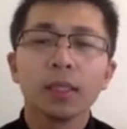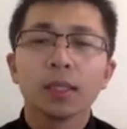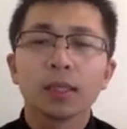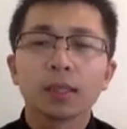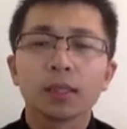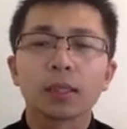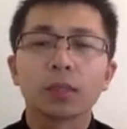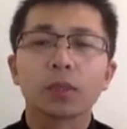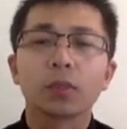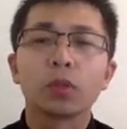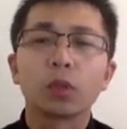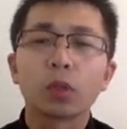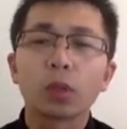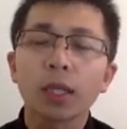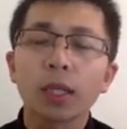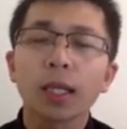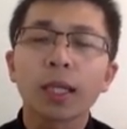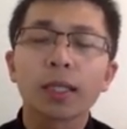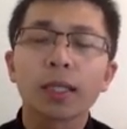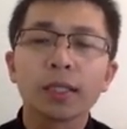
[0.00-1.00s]
The
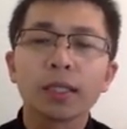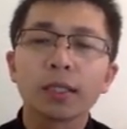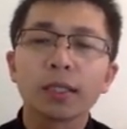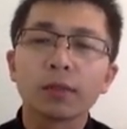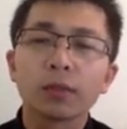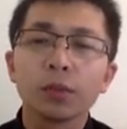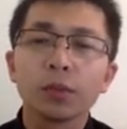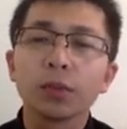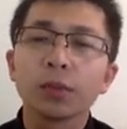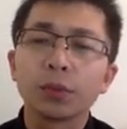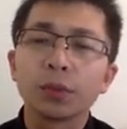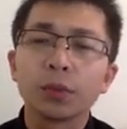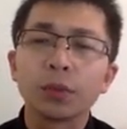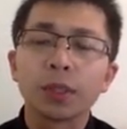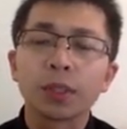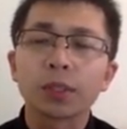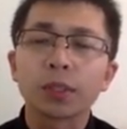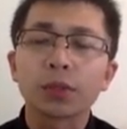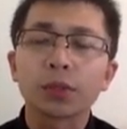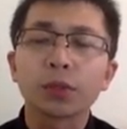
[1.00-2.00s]
core idea of Ludo
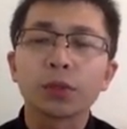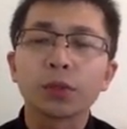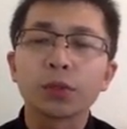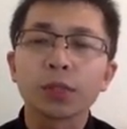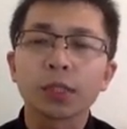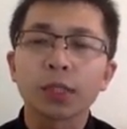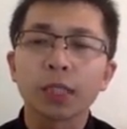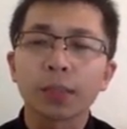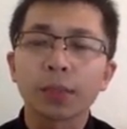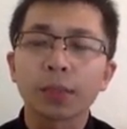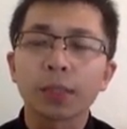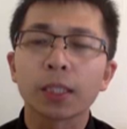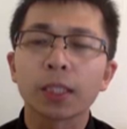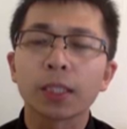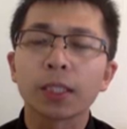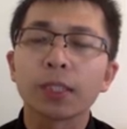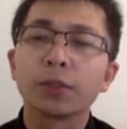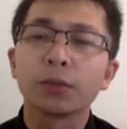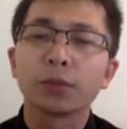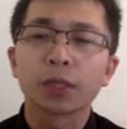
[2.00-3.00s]
is two-step
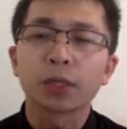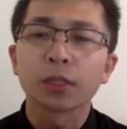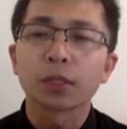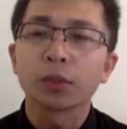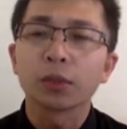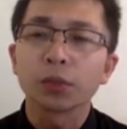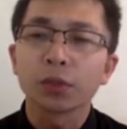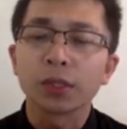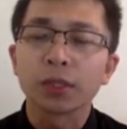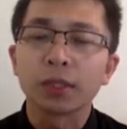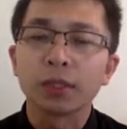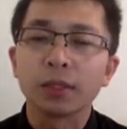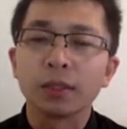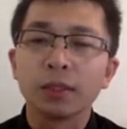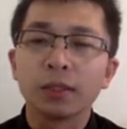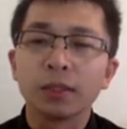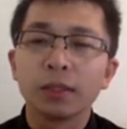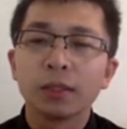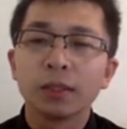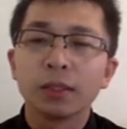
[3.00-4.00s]
clearing resolution,
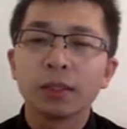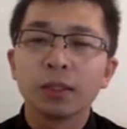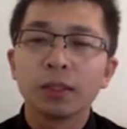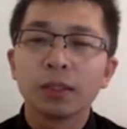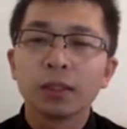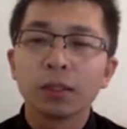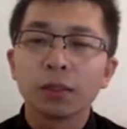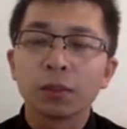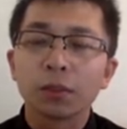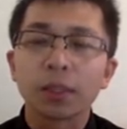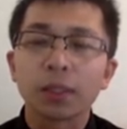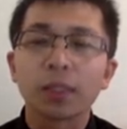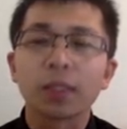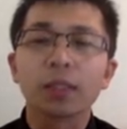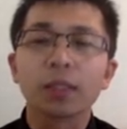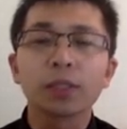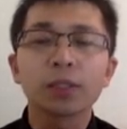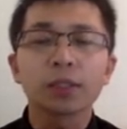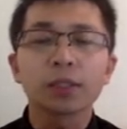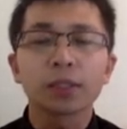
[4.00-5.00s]
with
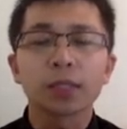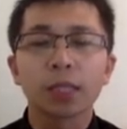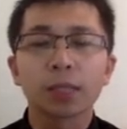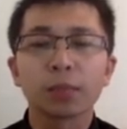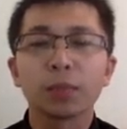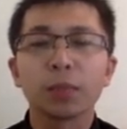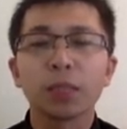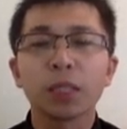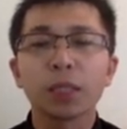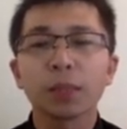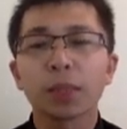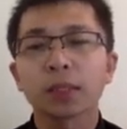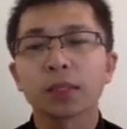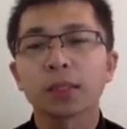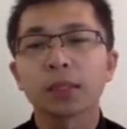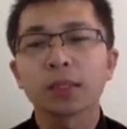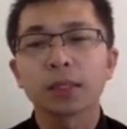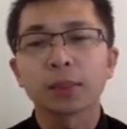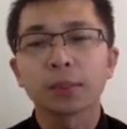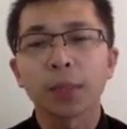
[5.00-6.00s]
each step
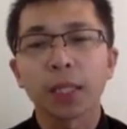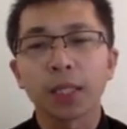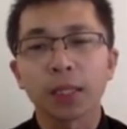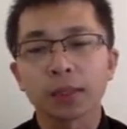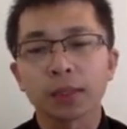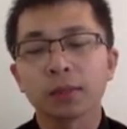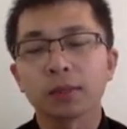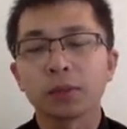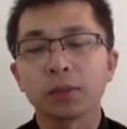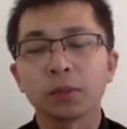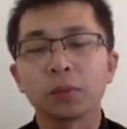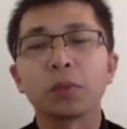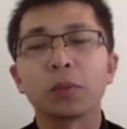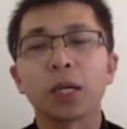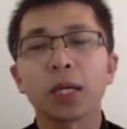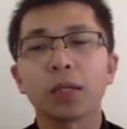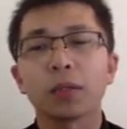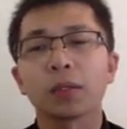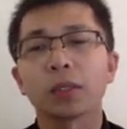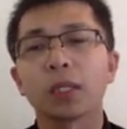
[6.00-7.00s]
minimizing space
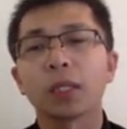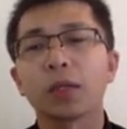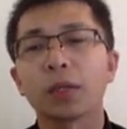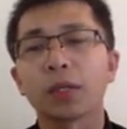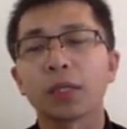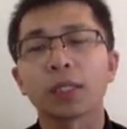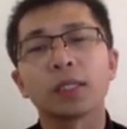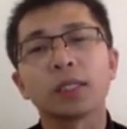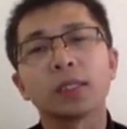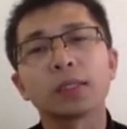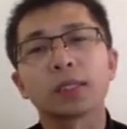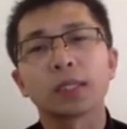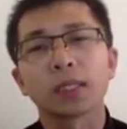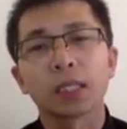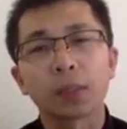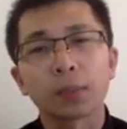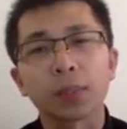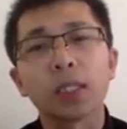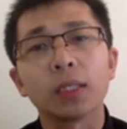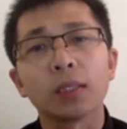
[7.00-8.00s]
while allowing key set
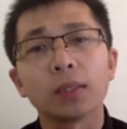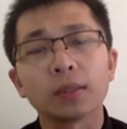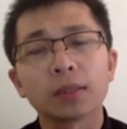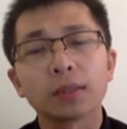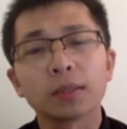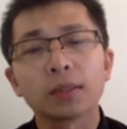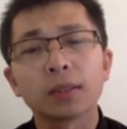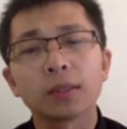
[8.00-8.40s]
updates.